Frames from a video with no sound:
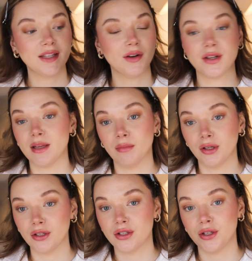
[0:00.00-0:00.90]
It's very
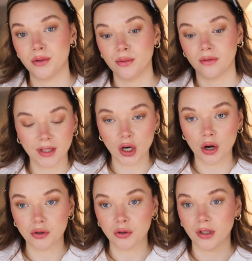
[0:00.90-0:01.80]
similar to the
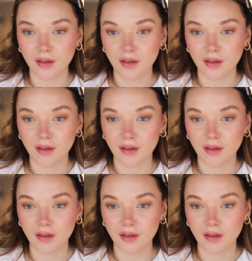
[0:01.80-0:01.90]
contour.